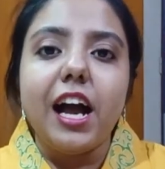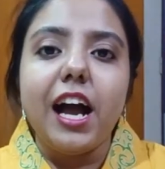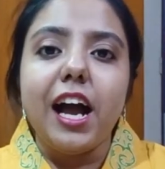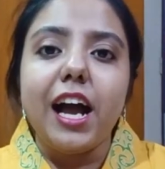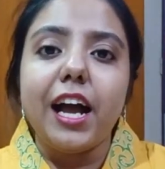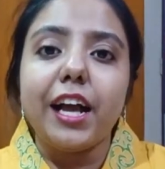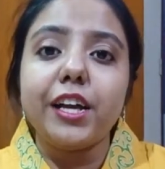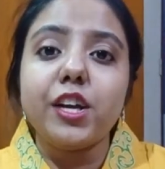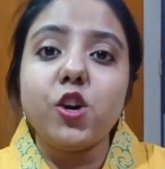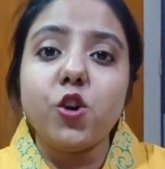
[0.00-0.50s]

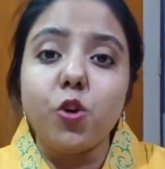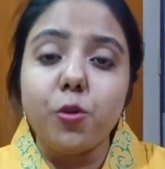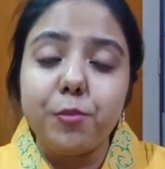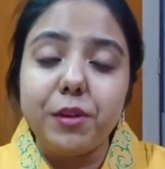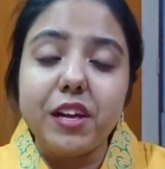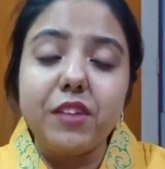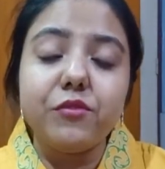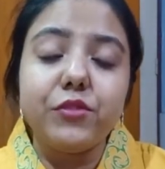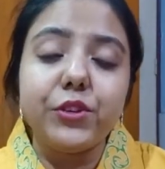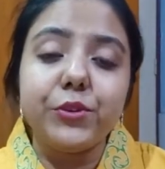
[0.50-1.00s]
I hope
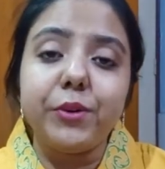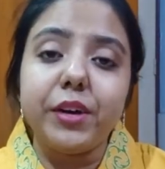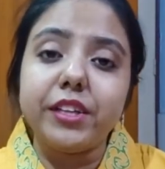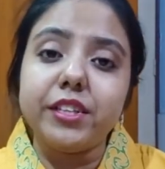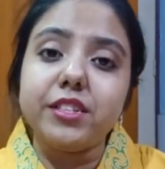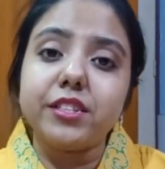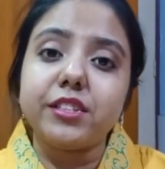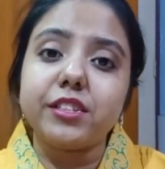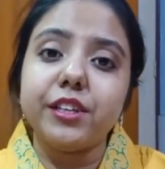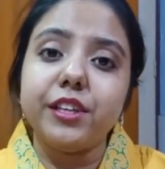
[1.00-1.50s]
everyone
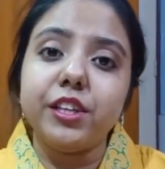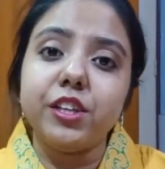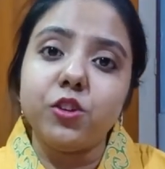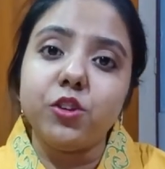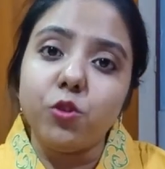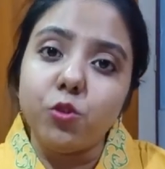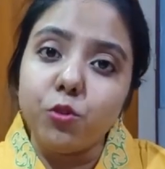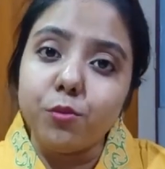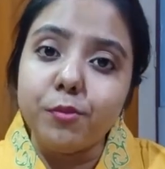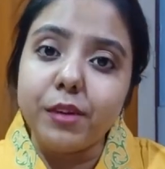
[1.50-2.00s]
is staying
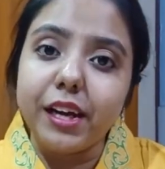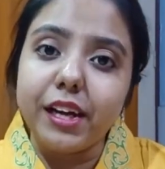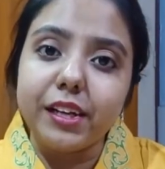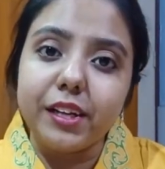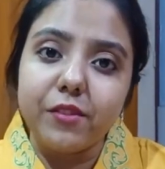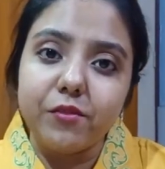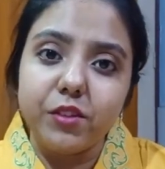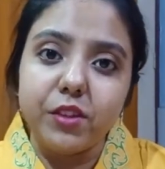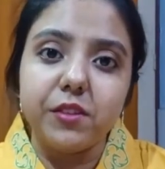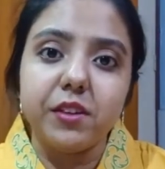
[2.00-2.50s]
home and
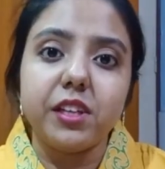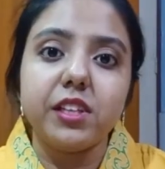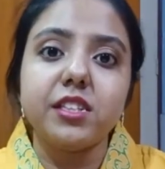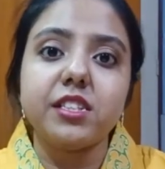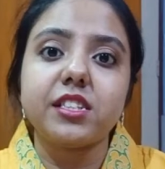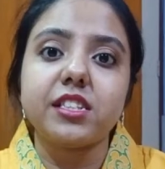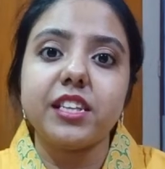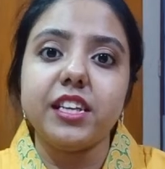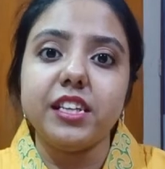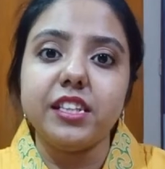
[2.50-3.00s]
everyone
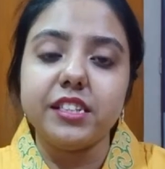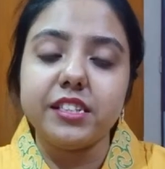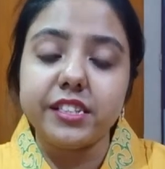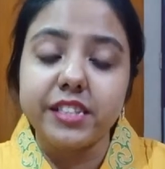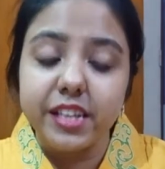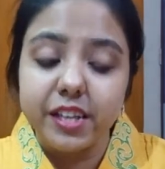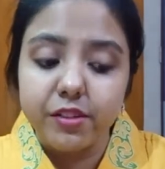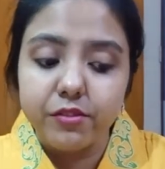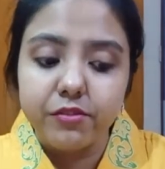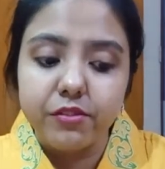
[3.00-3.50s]
is staying
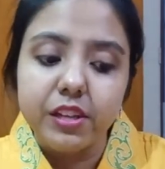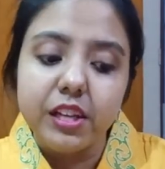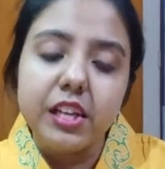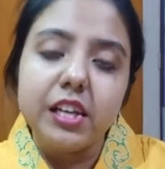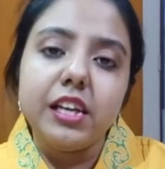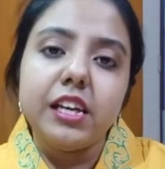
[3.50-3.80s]
safe.